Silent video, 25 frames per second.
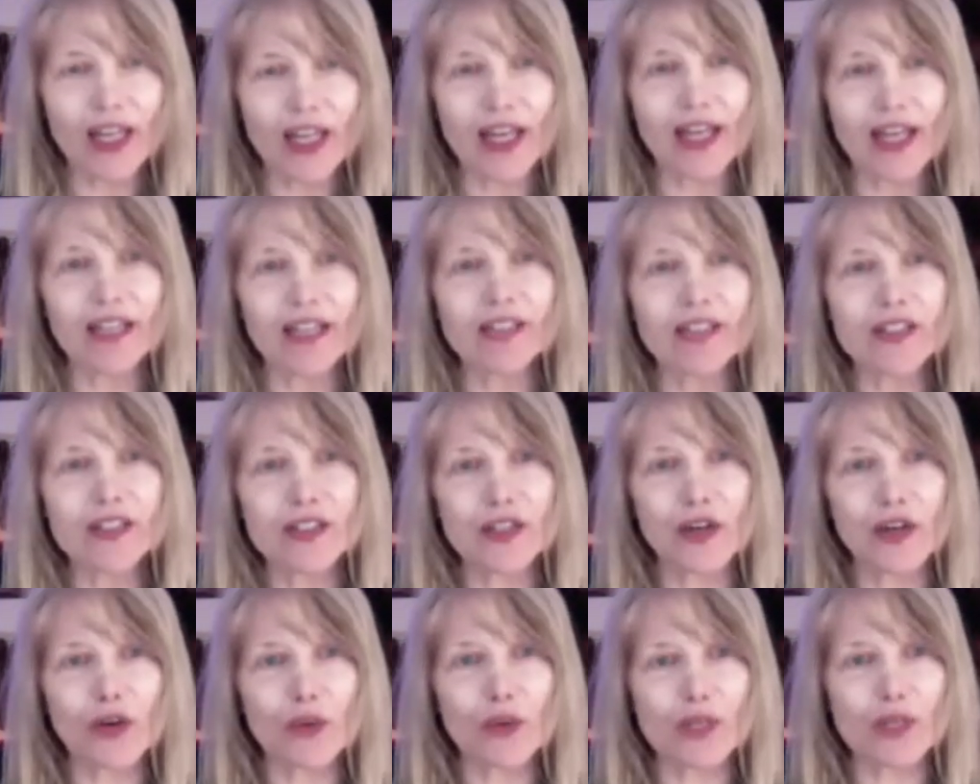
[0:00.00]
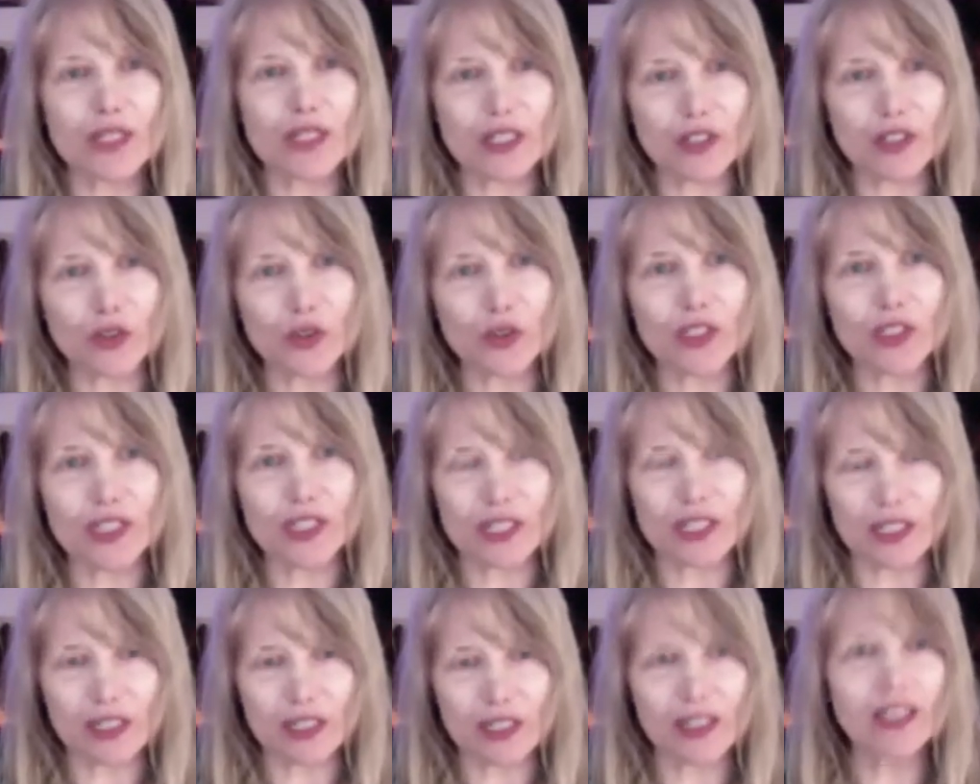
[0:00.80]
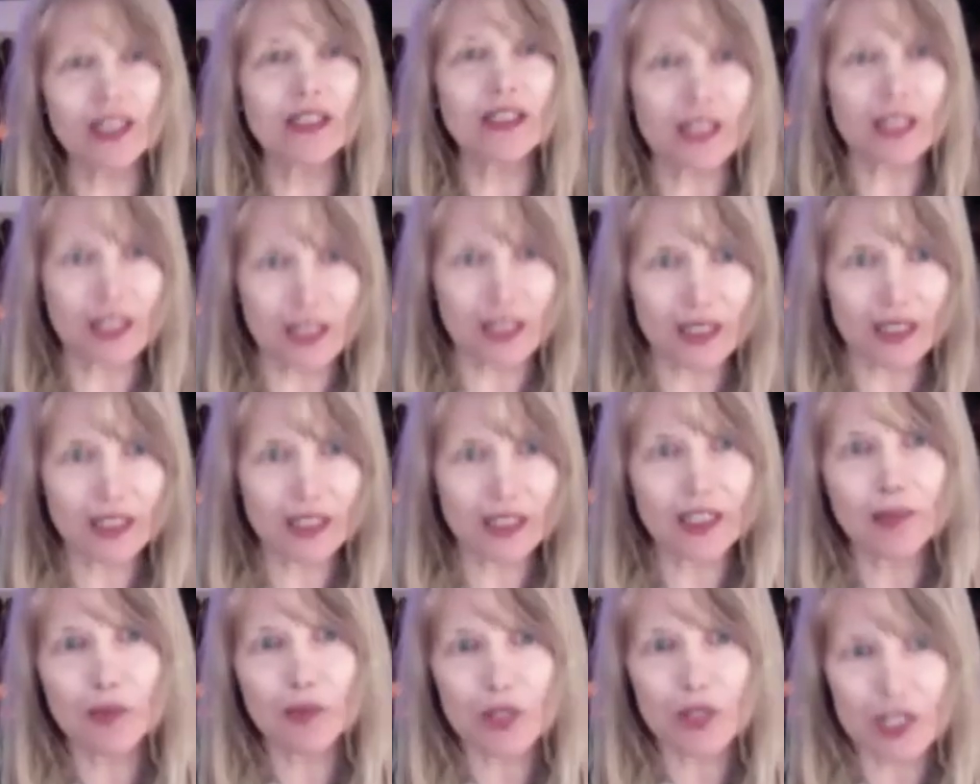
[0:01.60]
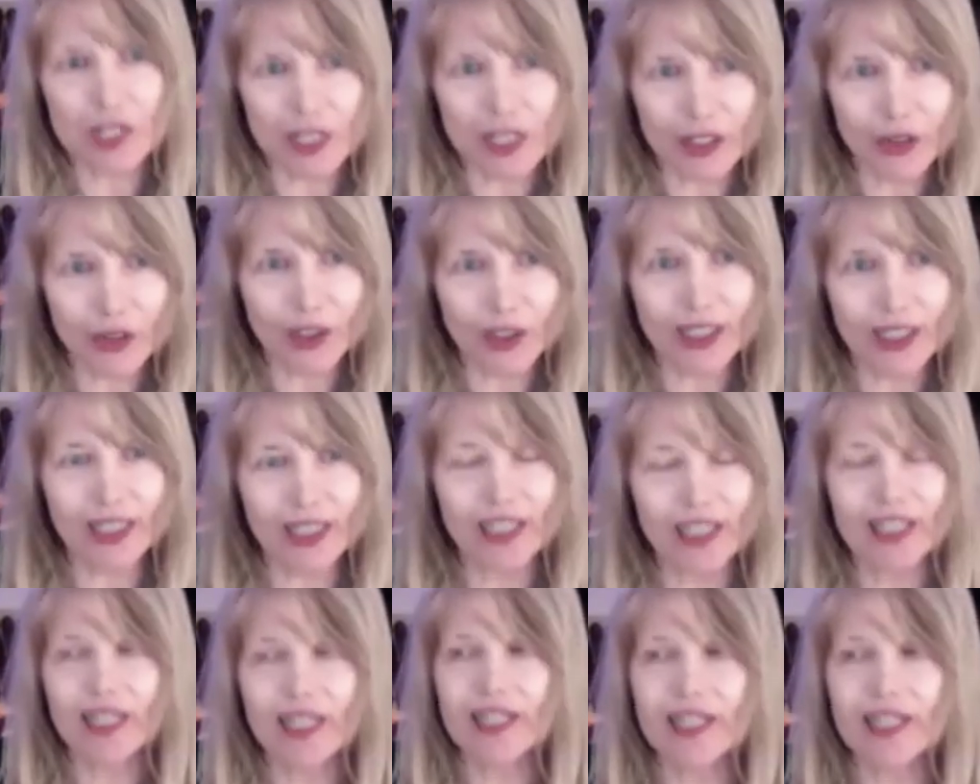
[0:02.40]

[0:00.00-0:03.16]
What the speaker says: And so, what's interesting in the healing, particularly,